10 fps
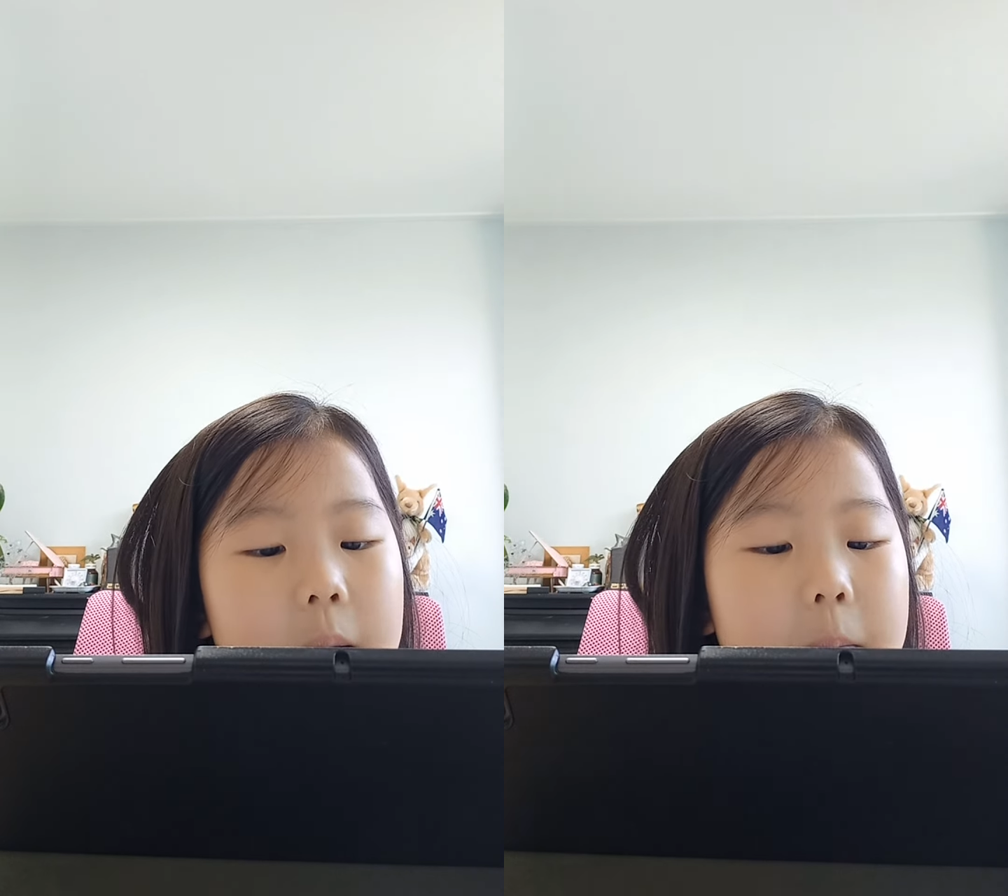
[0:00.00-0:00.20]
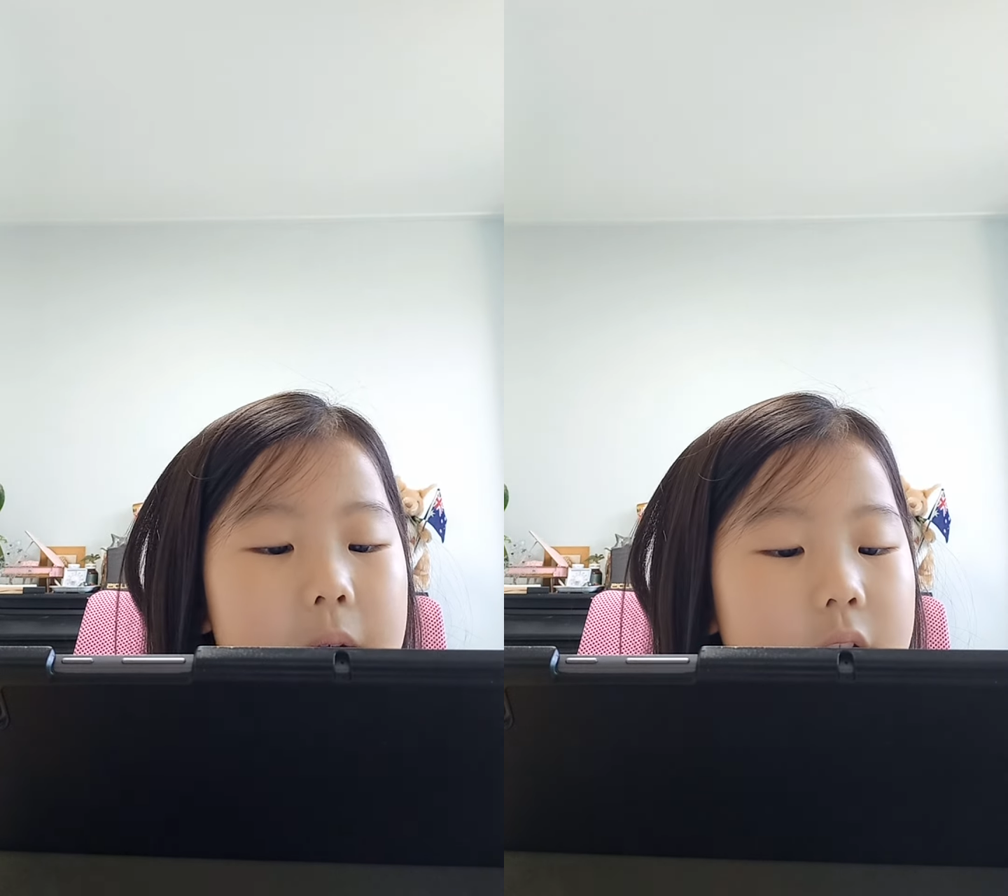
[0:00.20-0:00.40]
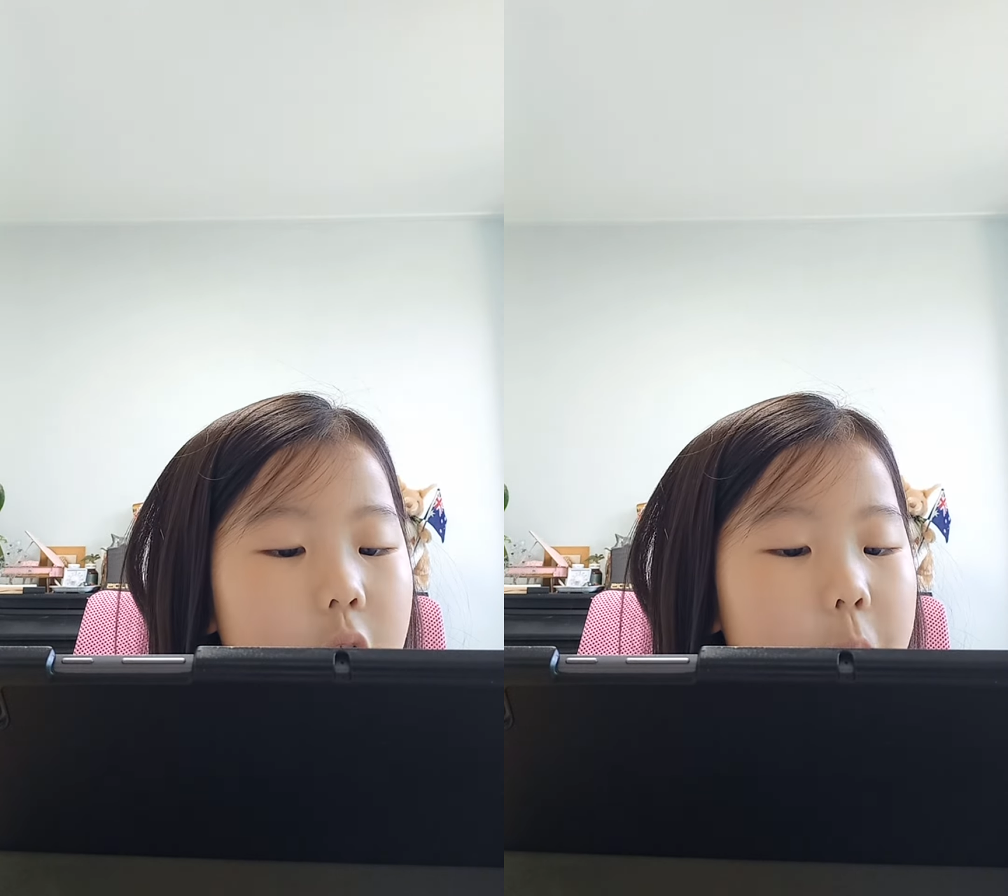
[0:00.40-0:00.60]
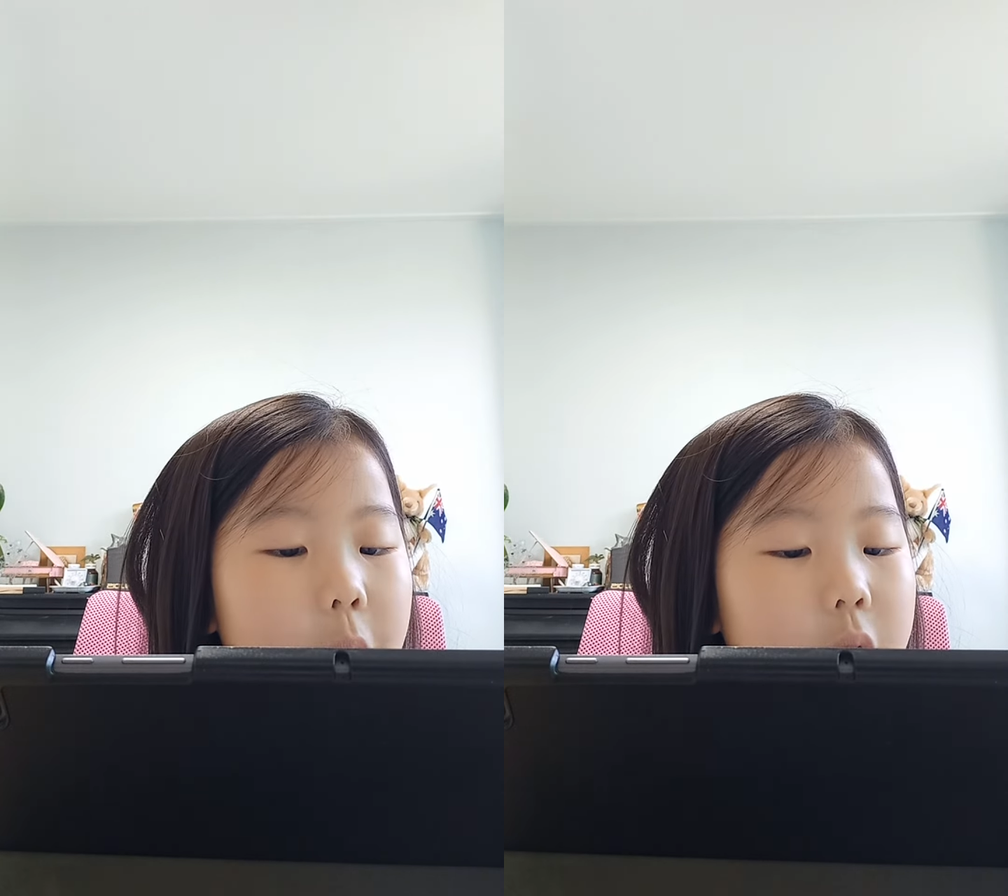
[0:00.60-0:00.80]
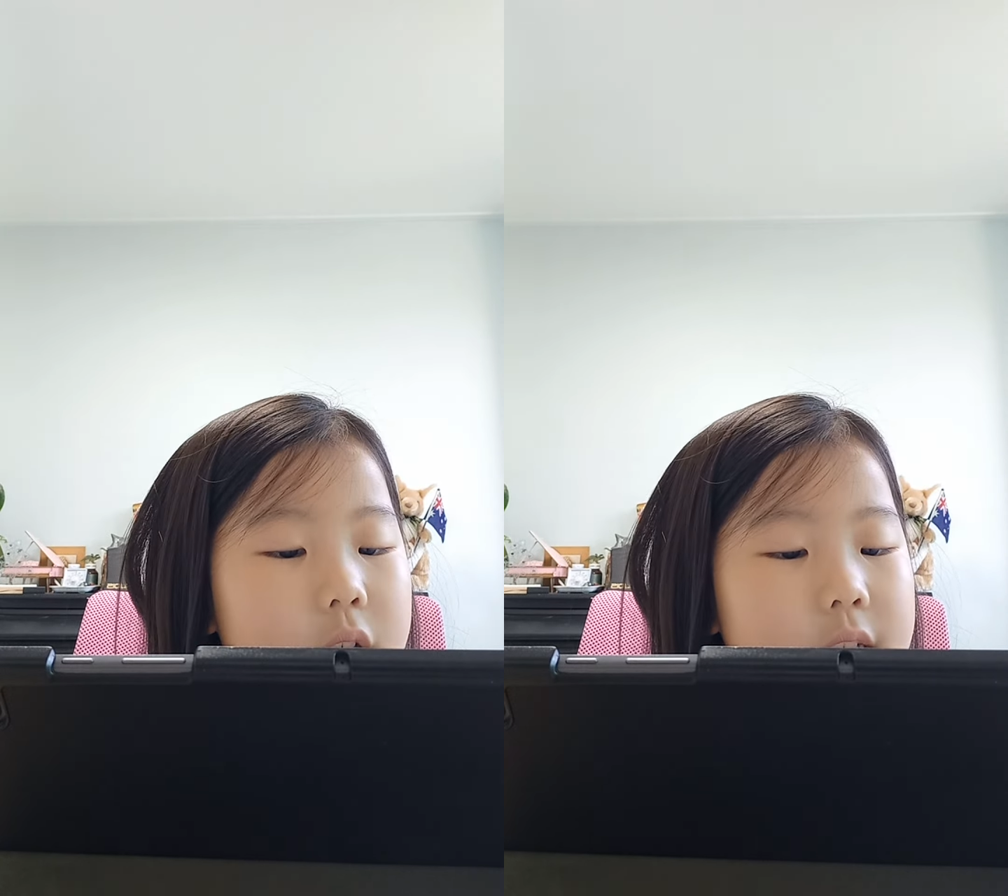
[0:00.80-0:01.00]
Minho
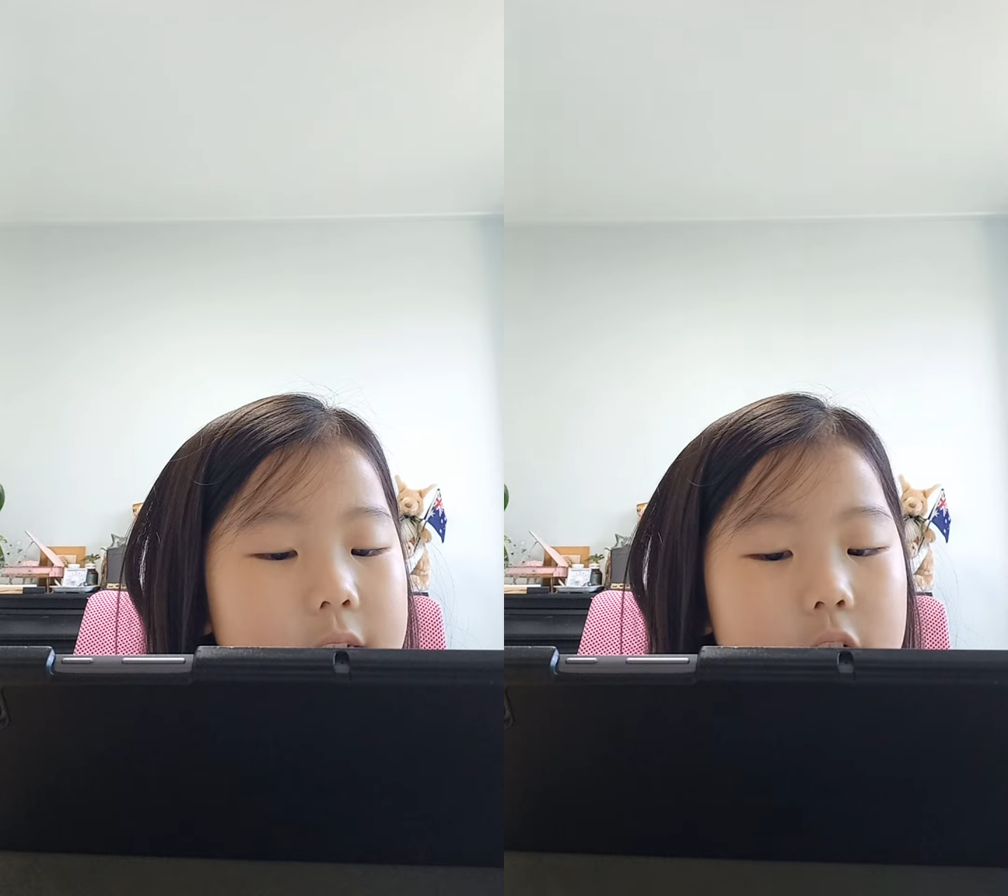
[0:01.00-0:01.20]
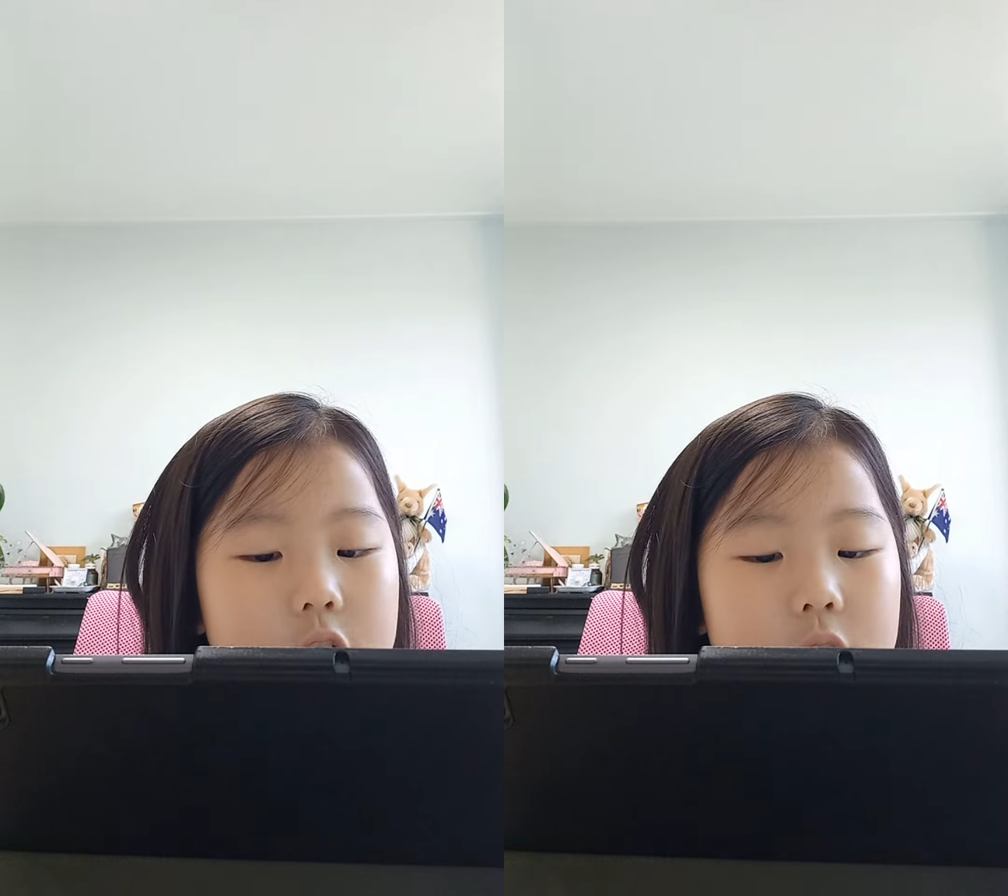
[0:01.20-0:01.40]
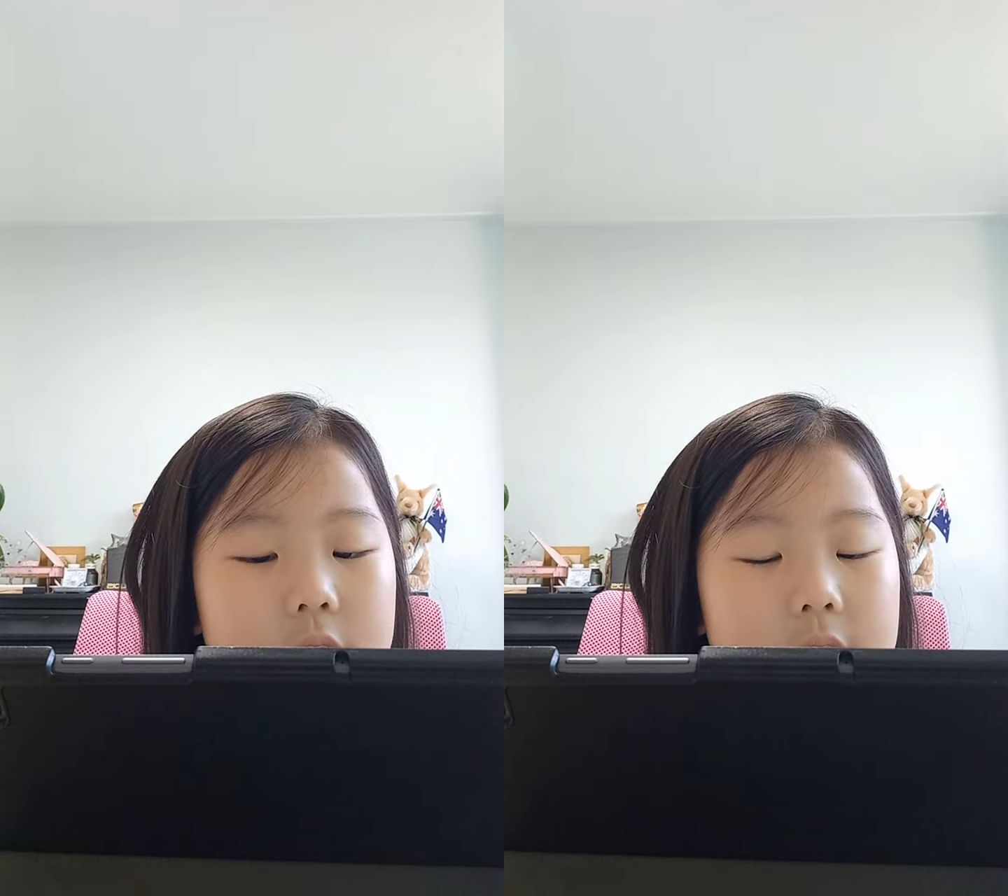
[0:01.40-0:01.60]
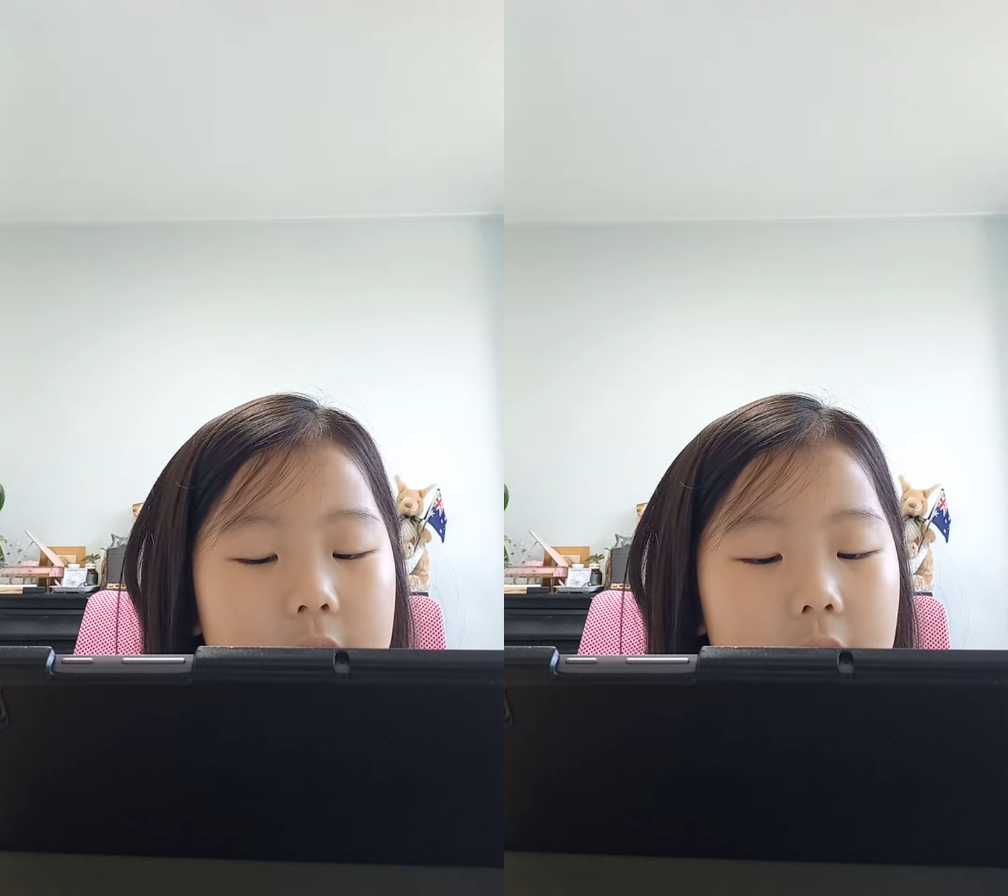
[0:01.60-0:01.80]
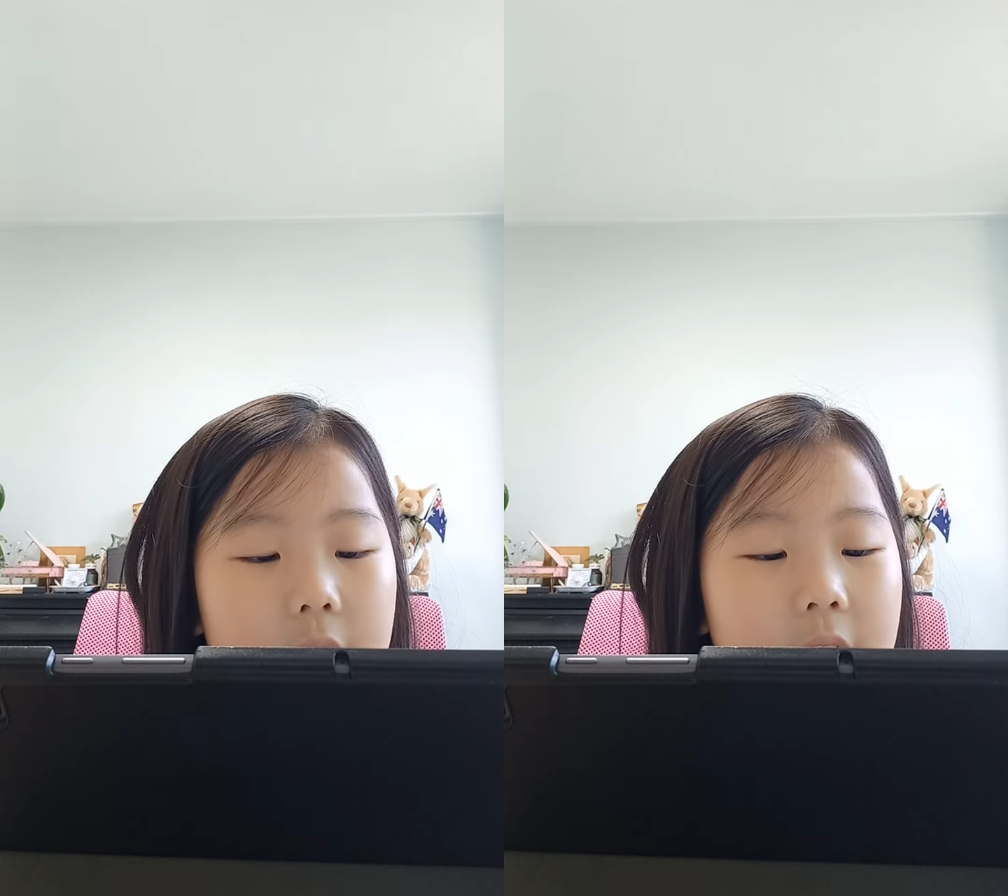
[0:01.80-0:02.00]
pointed to the